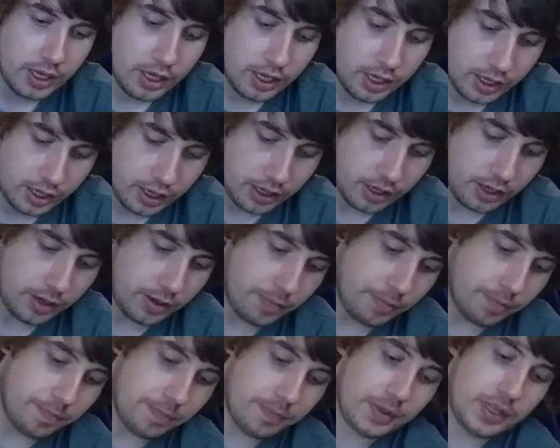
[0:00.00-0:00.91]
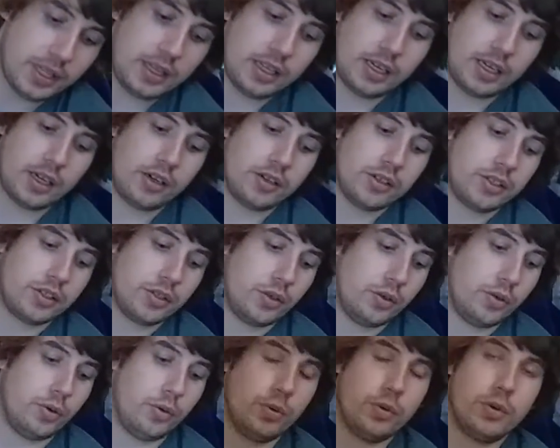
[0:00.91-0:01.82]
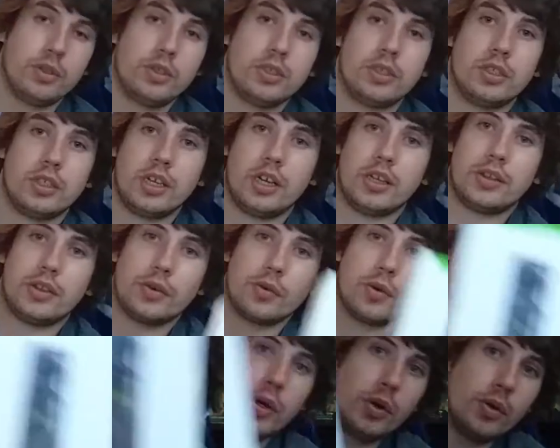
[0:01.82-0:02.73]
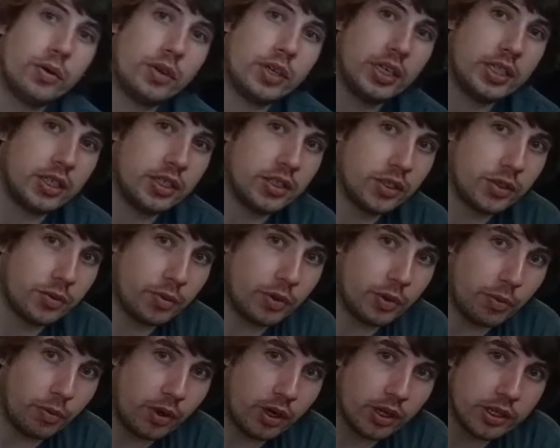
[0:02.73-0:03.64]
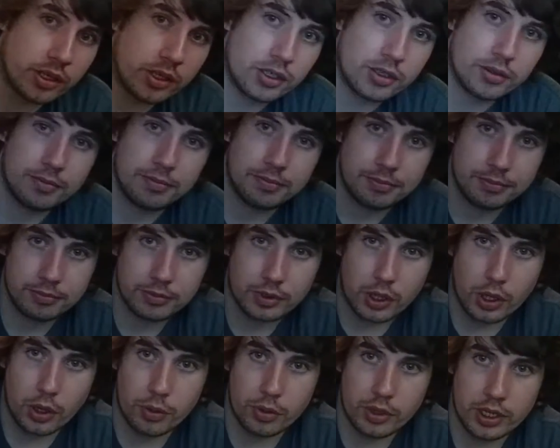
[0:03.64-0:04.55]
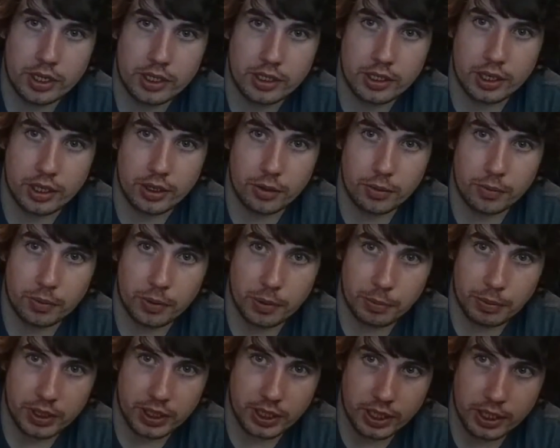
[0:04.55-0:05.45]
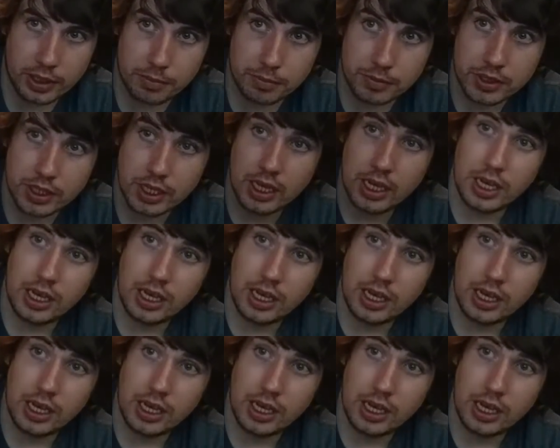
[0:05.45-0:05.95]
And then I also got the remote in case I just want to watch Kodi and I don't want to play games,